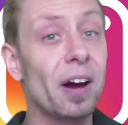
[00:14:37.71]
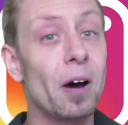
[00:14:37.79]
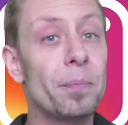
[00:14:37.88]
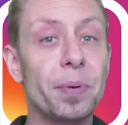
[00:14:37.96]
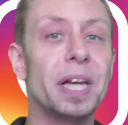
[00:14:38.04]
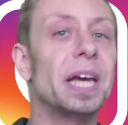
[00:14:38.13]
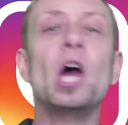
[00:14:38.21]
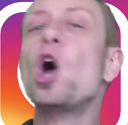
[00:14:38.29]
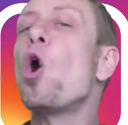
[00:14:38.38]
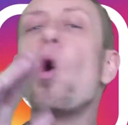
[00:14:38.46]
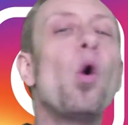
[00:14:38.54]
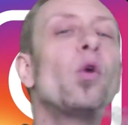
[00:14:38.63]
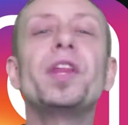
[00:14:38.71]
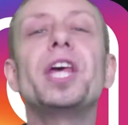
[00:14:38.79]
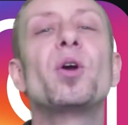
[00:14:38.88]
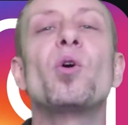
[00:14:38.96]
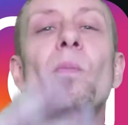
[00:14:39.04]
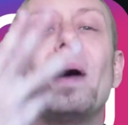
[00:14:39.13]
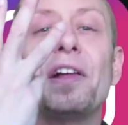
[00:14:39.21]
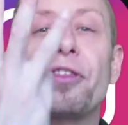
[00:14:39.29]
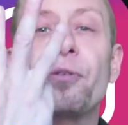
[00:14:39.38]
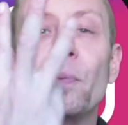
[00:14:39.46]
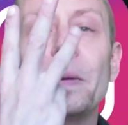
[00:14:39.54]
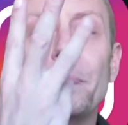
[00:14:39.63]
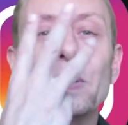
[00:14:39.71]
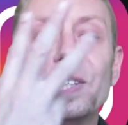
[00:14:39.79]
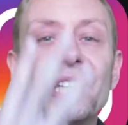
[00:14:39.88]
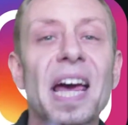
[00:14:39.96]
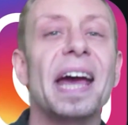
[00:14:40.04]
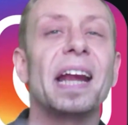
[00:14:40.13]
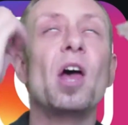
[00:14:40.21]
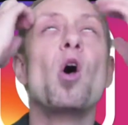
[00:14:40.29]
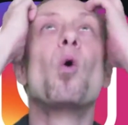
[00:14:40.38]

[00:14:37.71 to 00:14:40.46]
company, only grew by 3%.